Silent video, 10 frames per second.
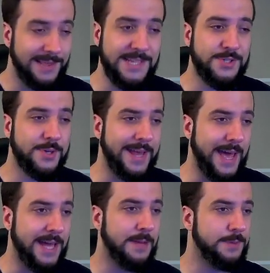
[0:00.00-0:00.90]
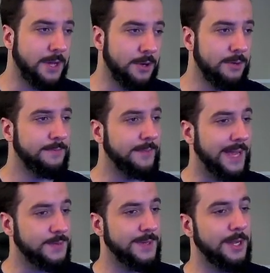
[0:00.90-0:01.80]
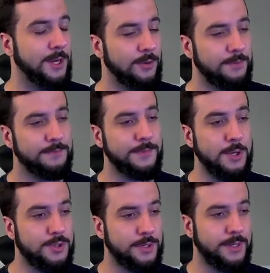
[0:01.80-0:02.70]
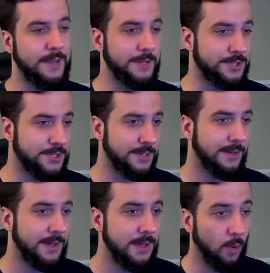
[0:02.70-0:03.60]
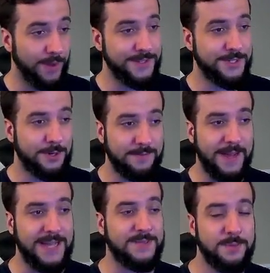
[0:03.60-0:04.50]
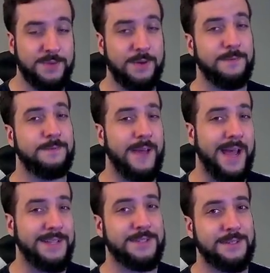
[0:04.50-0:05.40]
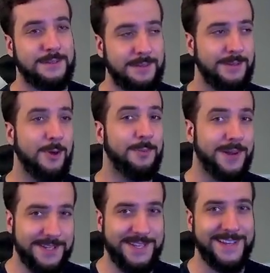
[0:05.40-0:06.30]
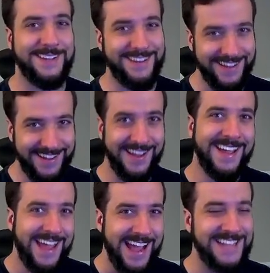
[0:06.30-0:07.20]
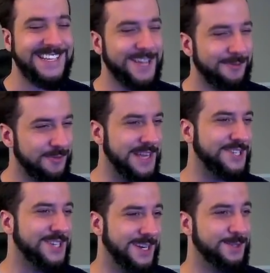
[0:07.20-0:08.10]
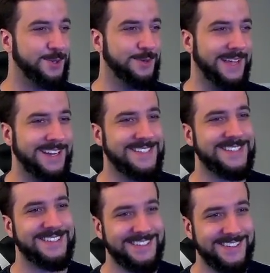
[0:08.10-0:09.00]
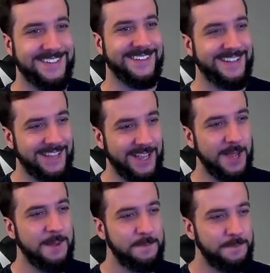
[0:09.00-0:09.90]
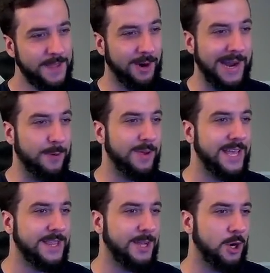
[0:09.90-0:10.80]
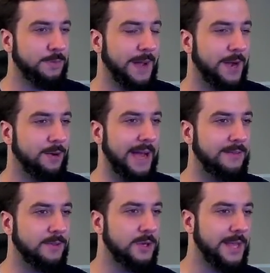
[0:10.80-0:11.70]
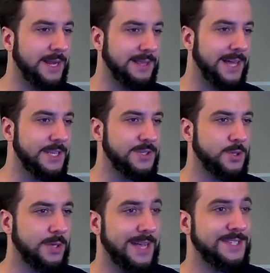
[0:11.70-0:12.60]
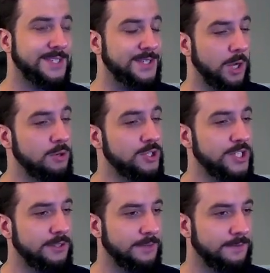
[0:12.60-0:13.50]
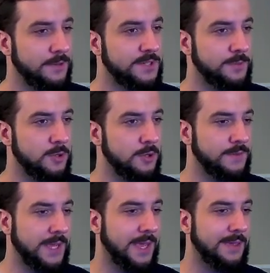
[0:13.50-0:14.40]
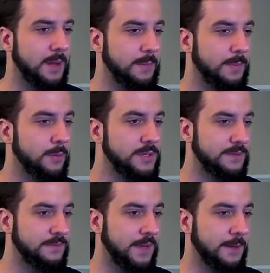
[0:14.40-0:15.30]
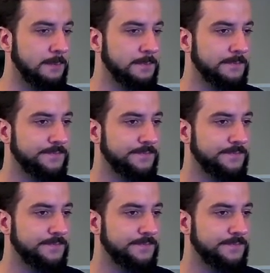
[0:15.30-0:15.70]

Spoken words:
Licks are going to add up, though. As we know, neutral damage. One turn fast moves are fast, no pun intended, as they come from that Shadow Snorlax. All right, we land the Earth Power. I've learned that a lot of Snorlaxes no shield the first move, thinking it might be Poison Fang.